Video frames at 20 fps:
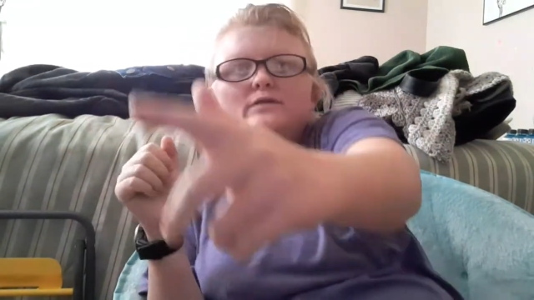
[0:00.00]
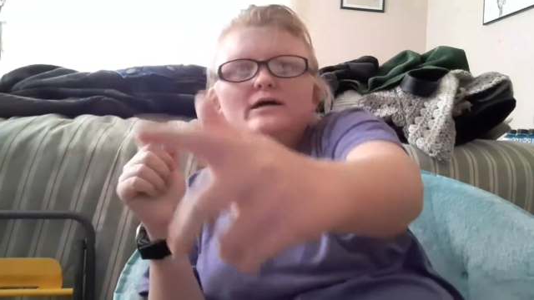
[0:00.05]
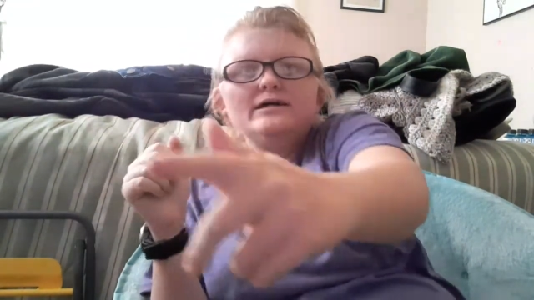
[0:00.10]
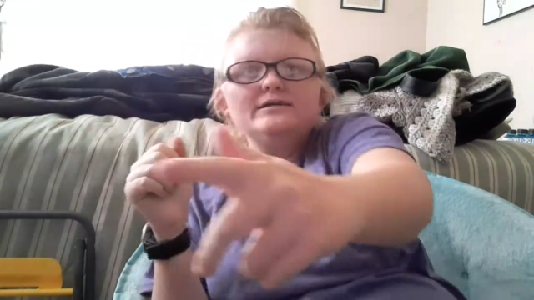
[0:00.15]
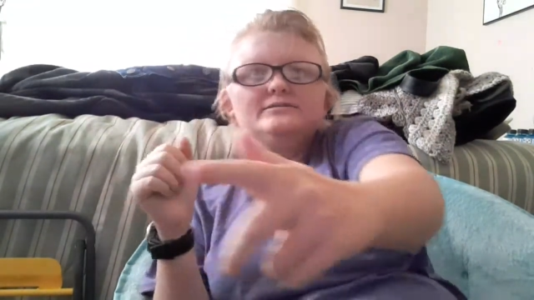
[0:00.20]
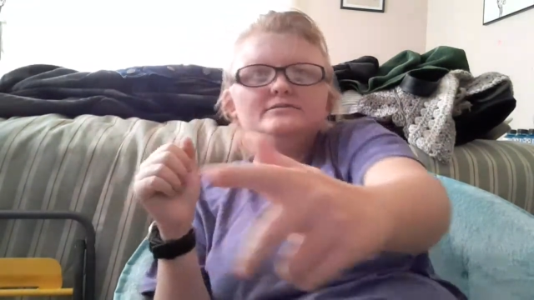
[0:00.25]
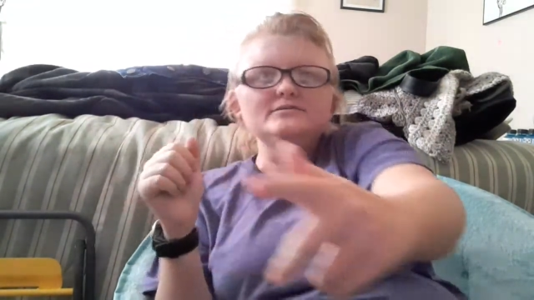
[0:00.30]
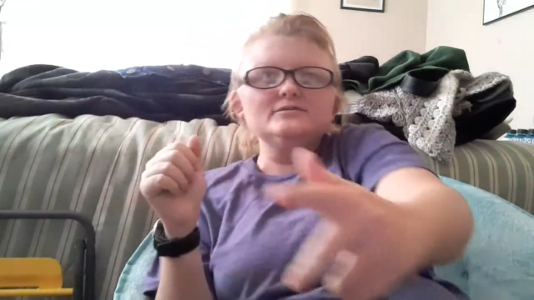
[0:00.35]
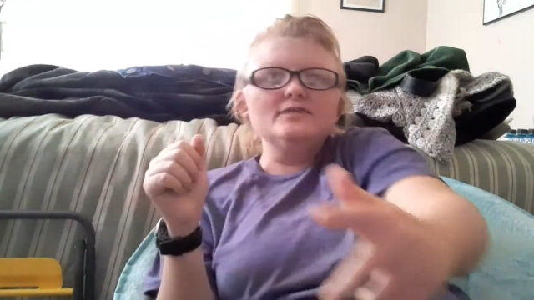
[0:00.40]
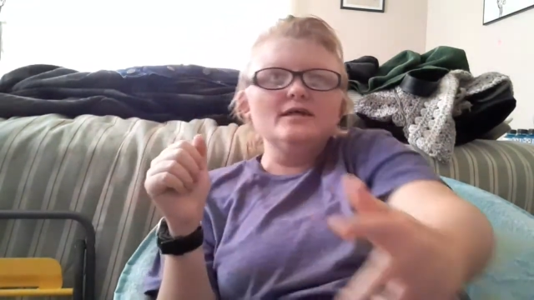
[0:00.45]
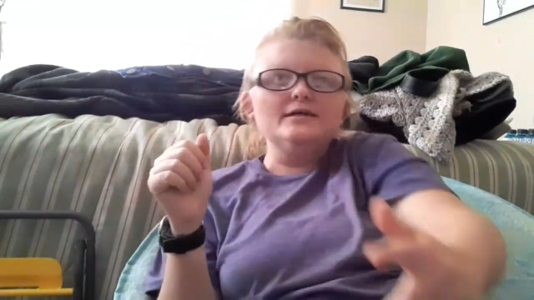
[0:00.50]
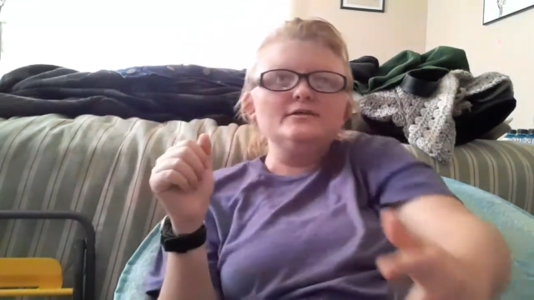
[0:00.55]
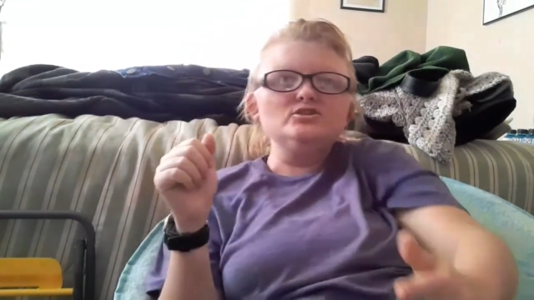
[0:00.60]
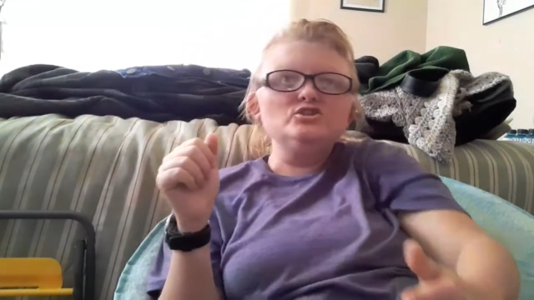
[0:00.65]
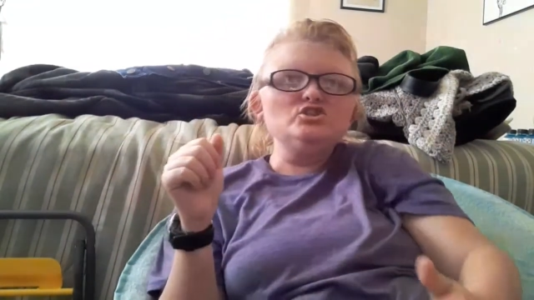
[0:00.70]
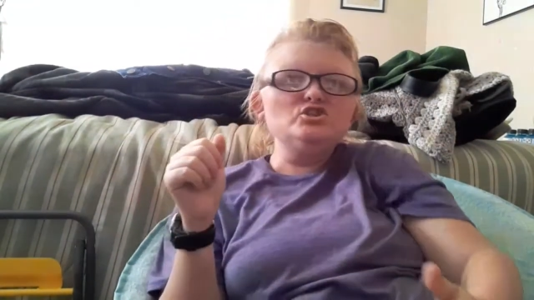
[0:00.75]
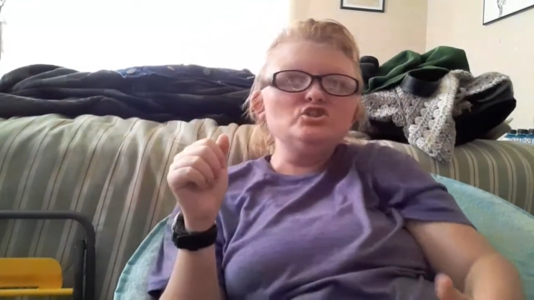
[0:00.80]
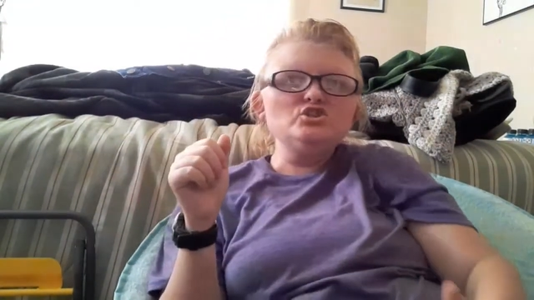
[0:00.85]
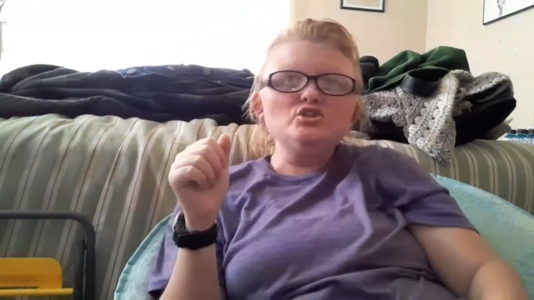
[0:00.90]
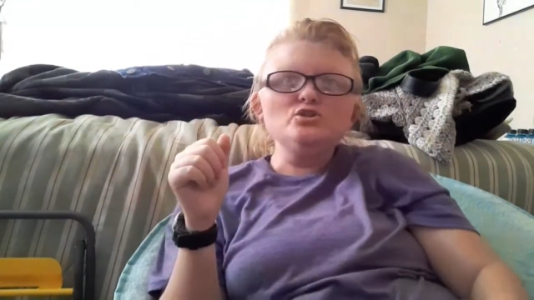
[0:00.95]
like like
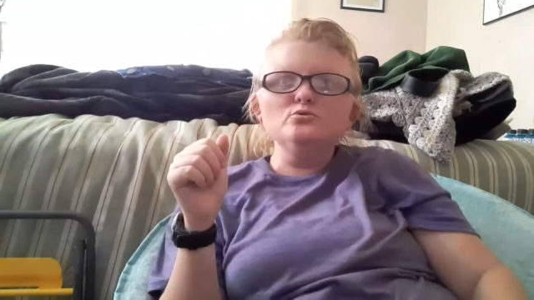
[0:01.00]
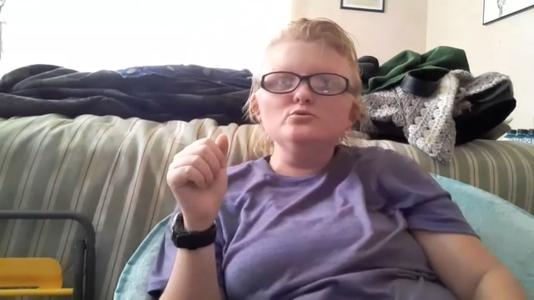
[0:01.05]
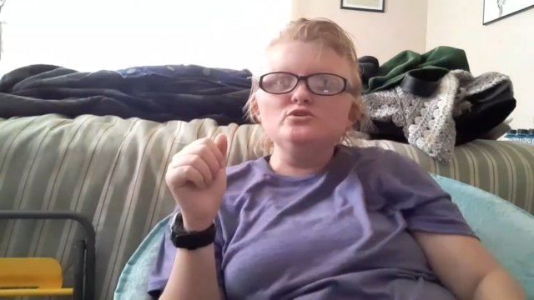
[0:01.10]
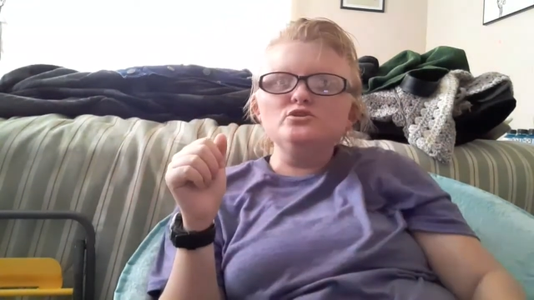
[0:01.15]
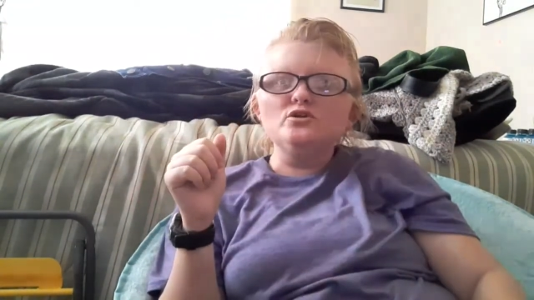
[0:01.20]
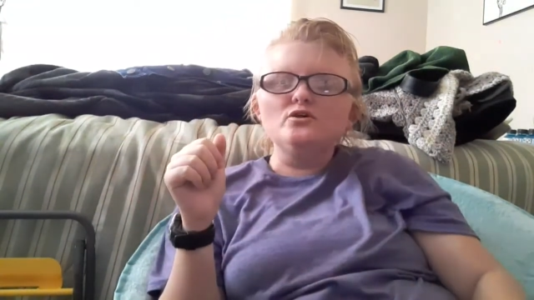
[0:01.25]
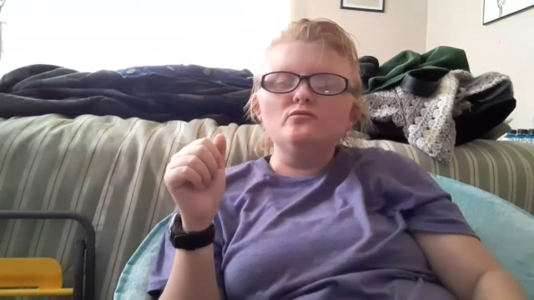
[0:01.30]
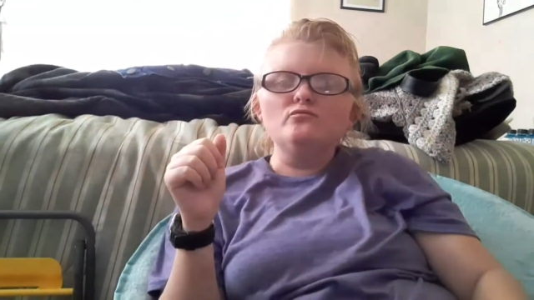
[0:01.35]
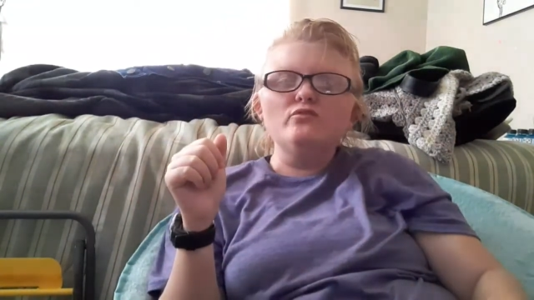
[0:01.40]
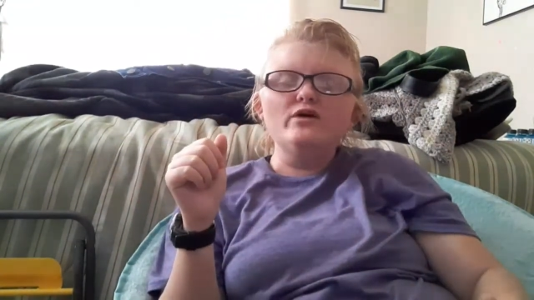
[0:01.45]
shoots her